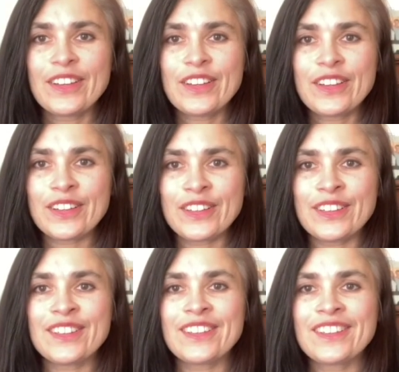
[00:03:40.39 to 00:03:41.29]

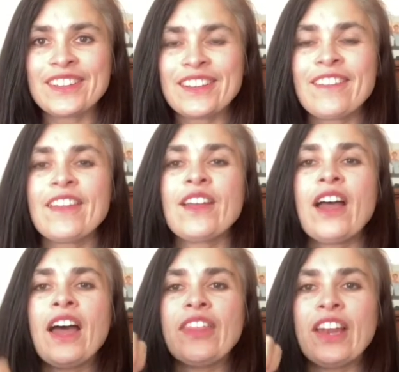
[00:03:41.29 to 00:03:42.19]
Good.
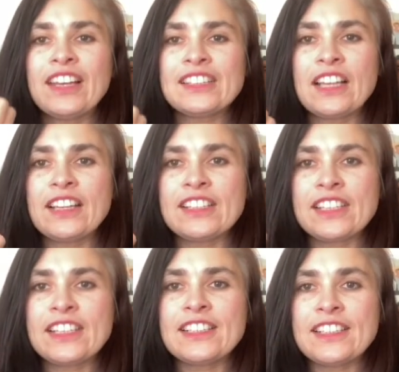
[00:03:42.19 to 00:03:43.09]
And the last line is
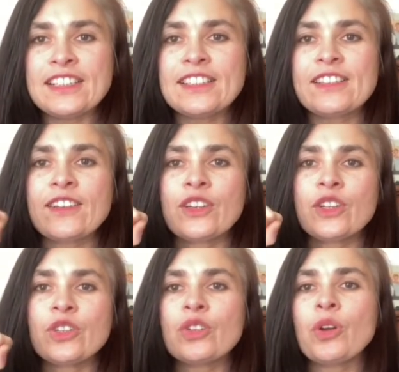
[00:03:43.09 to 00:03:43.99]
the easiest.
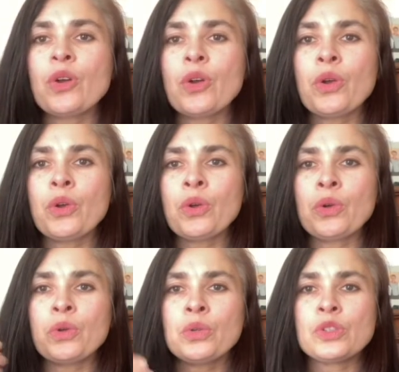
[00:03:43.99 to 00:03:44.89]

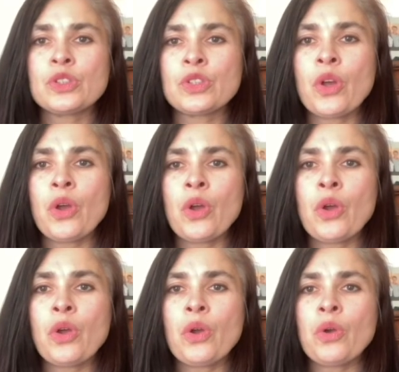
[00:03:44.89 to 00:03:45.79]
Do,
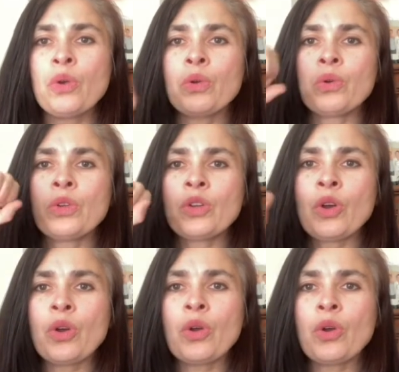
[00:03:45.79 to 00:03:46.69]
so,
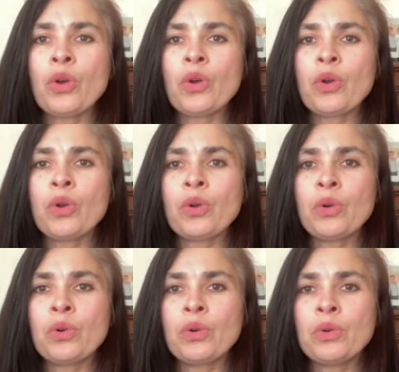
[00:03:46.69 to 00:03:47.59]

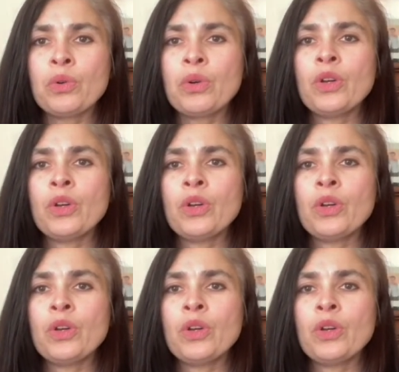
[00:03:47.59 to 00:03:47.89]
do,